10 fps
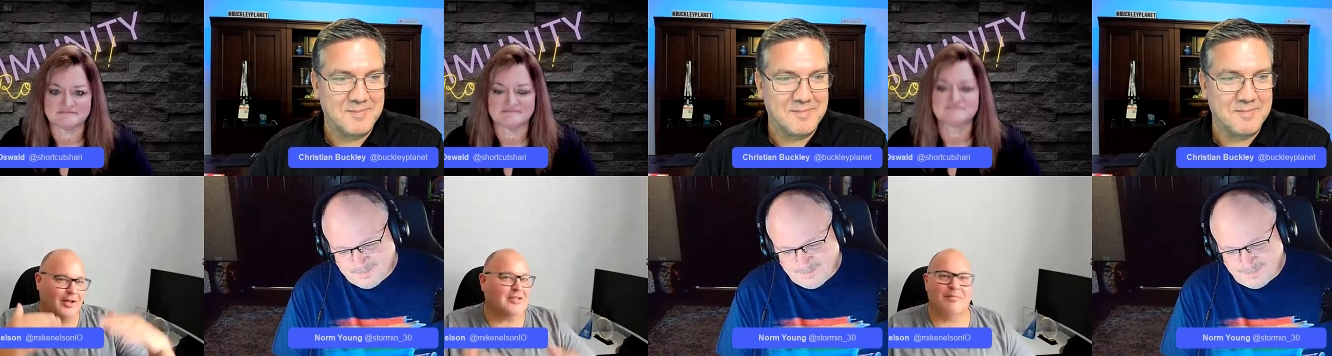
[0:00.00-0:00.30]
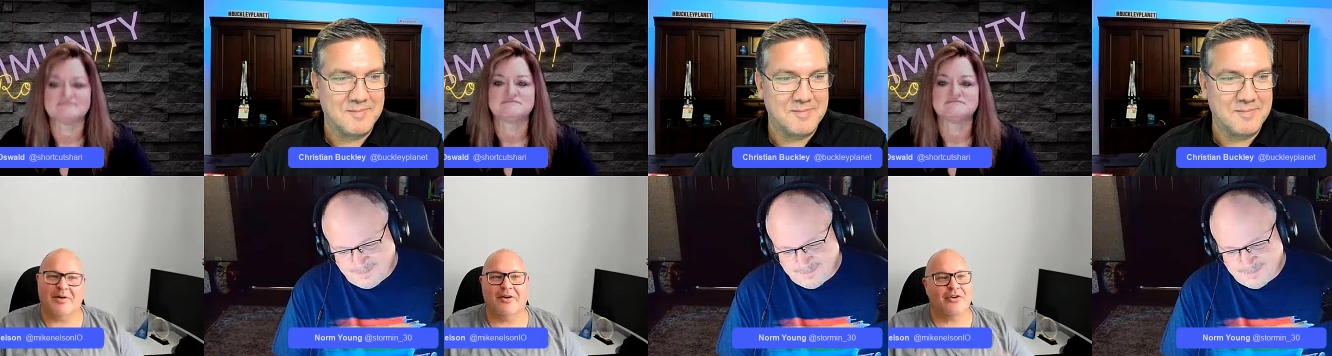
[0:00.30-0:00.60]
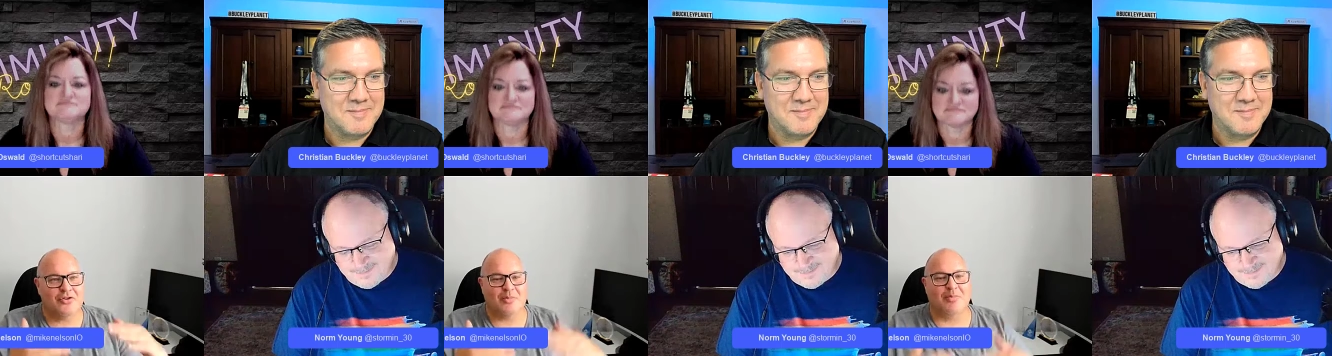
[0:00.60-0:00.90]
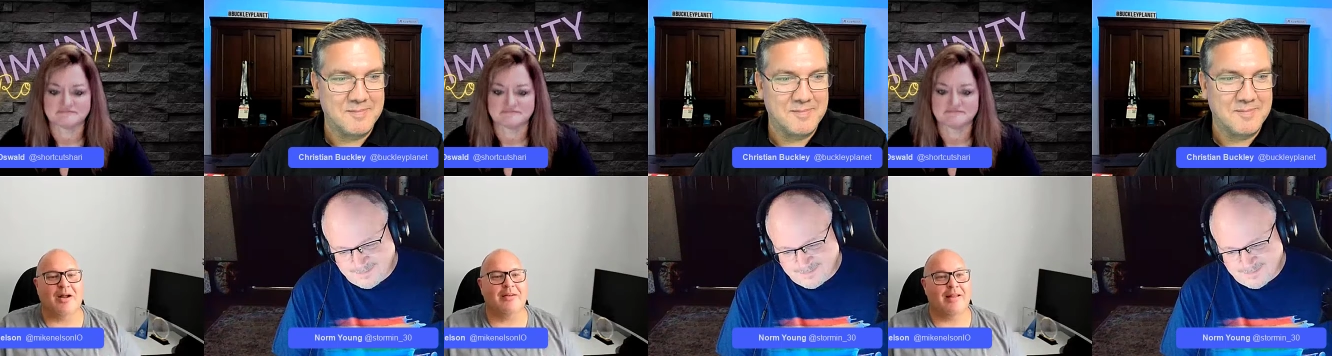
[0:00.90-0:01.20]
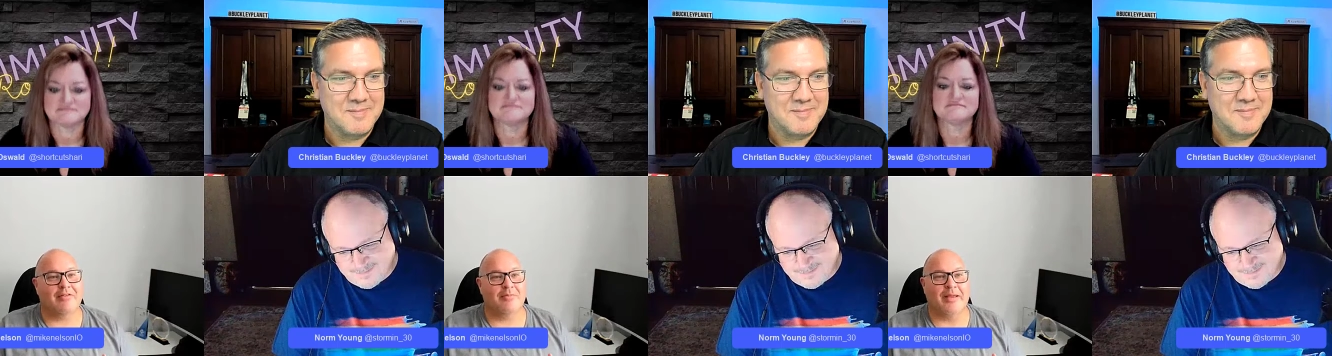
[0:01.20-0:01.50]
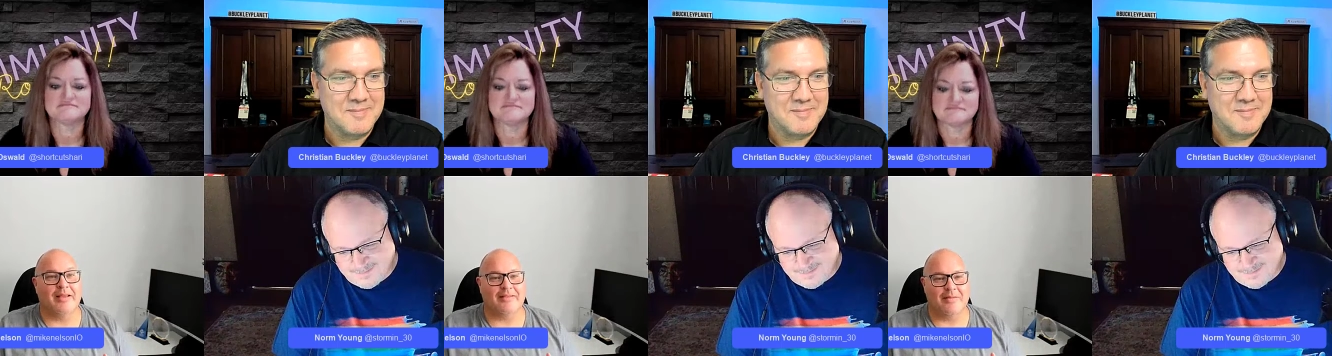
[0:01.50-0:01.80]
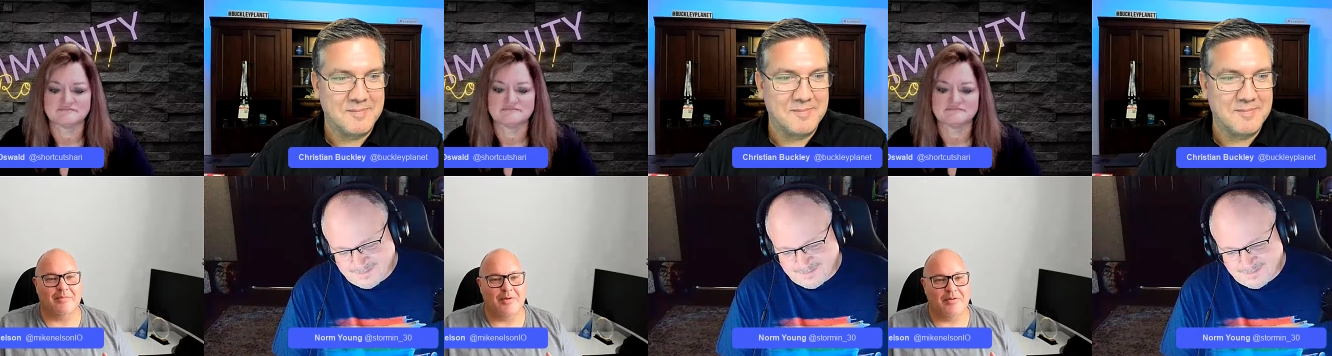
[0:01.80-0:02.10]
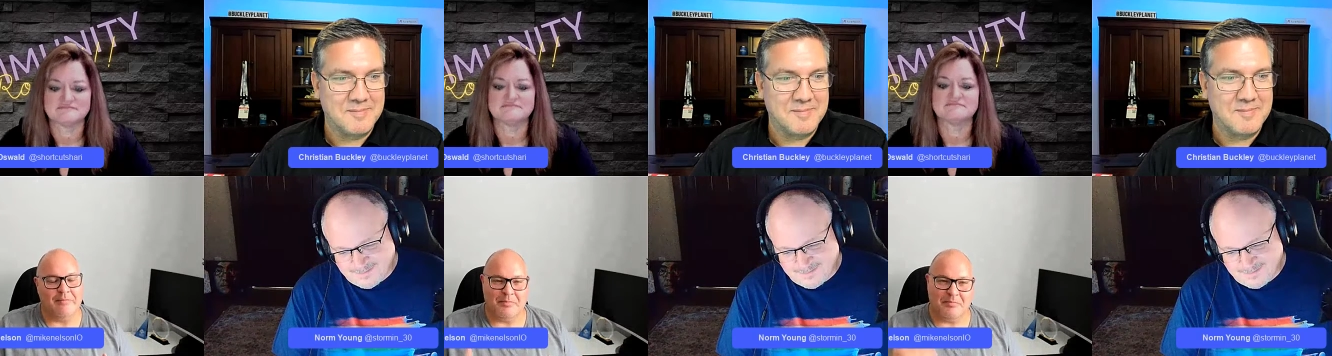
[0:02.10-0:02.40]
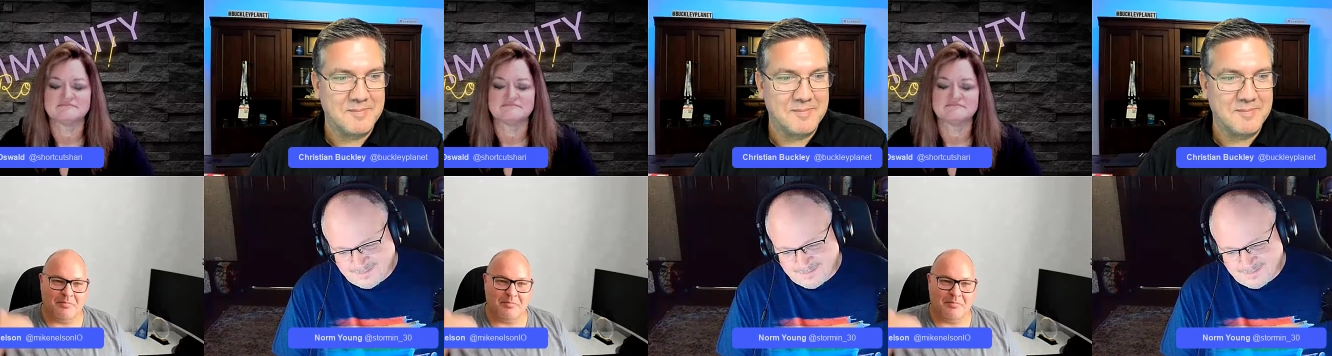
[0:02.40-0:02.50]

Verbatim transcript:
Speaker 1: Lots of barriers are brought down to make it simple,